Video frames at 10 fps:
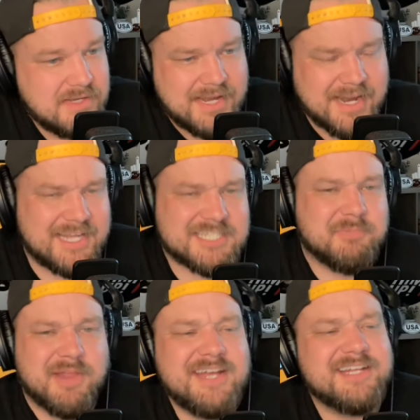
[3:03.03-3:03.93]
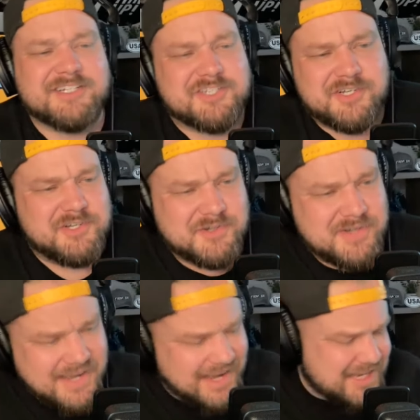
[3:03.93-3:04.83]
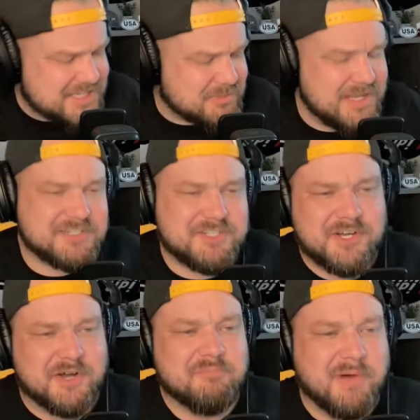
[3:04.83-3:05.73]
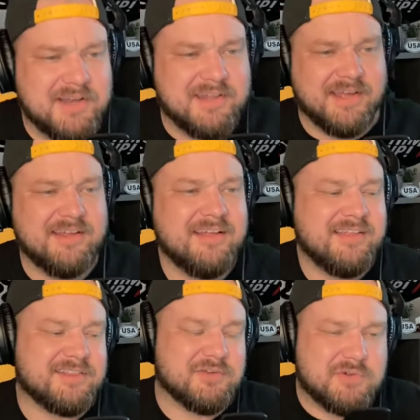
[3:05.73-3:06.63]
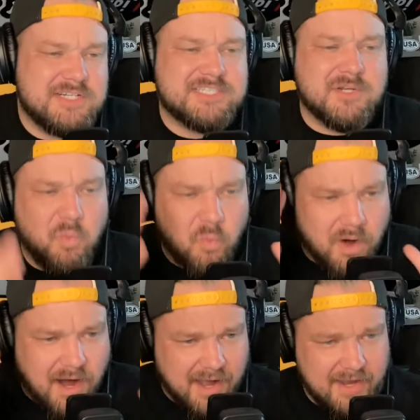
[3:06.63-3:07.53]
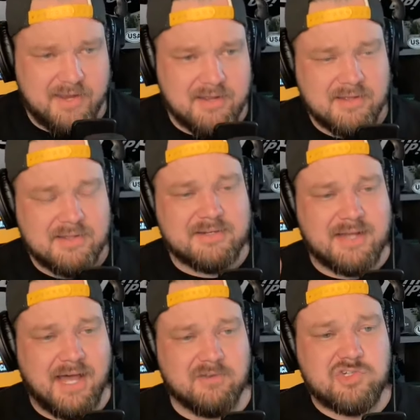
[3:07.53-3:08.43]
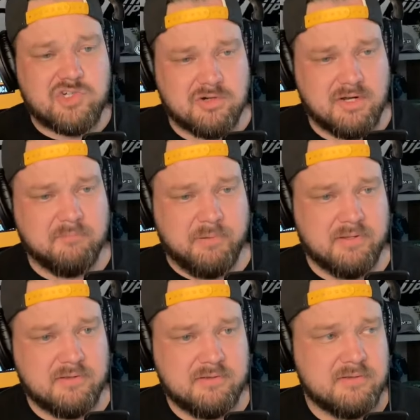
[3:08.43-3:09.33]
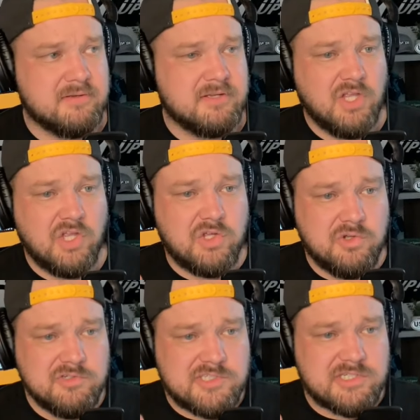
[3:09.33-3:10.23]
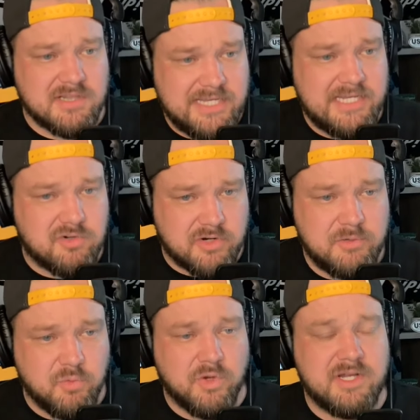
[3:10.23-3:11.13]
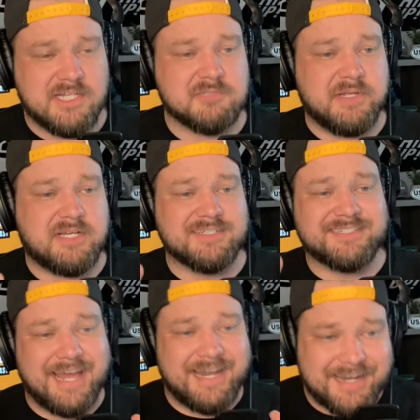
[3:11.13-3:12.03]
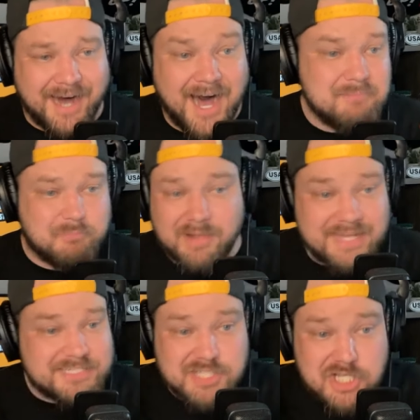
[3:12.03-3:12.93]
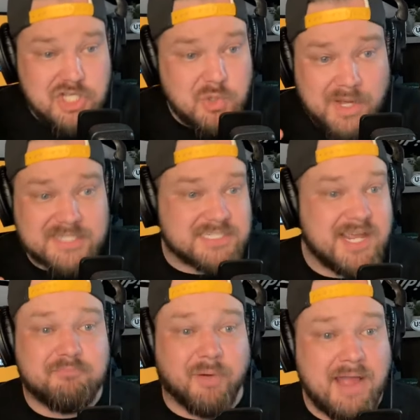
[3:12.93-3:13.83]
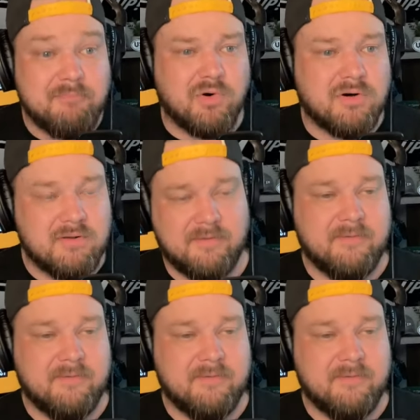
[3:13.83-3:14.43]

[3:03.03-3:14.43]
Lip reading: And I explained it to you on Monday that the reason why Donald Trump used Lee Greenwood is because that God Bless the USA Bible